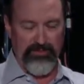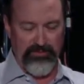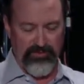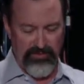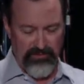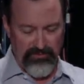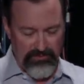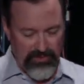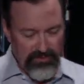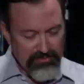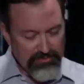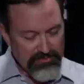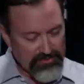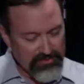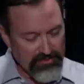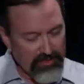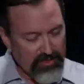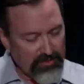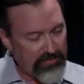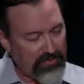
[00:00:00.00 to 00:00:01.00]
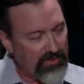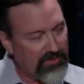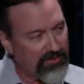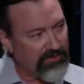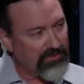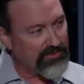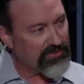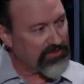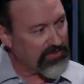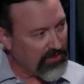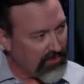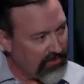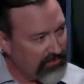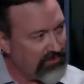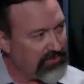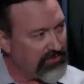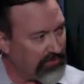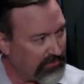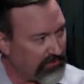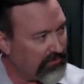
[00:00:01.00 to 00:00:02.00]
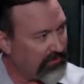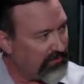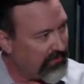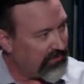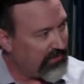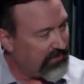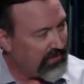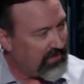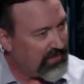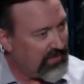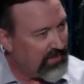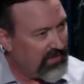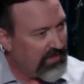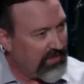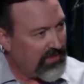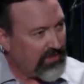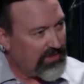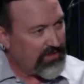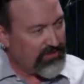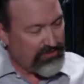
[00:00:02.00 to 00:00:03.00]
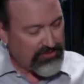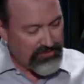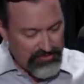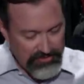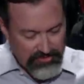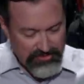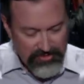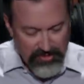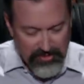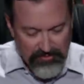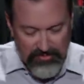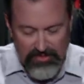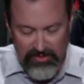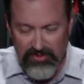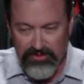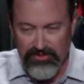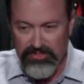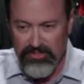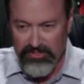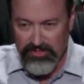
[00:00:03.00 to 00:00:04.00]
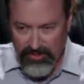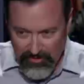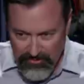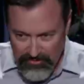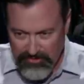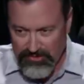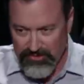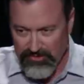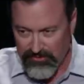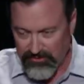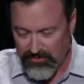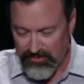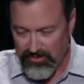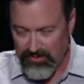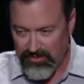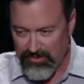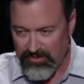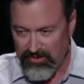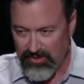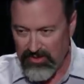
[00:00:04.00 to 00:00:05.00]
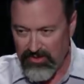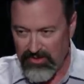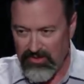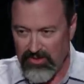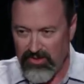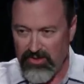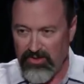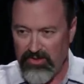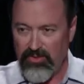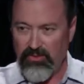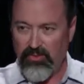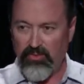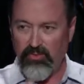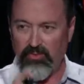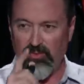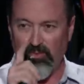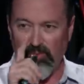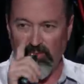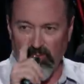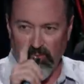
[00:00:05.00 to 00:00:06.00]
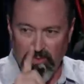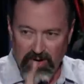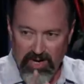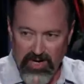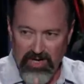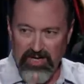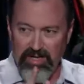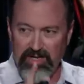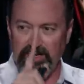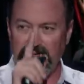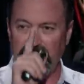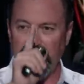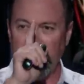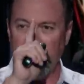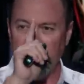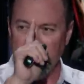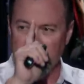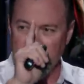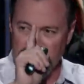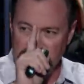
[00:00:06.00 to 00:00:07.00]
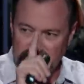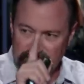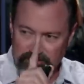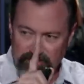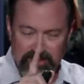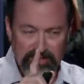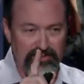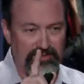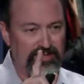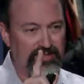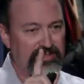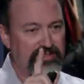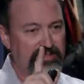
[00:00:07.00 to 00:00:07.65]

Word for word: But Rose stood up here and showed you, she stood up here and showed you one spirit.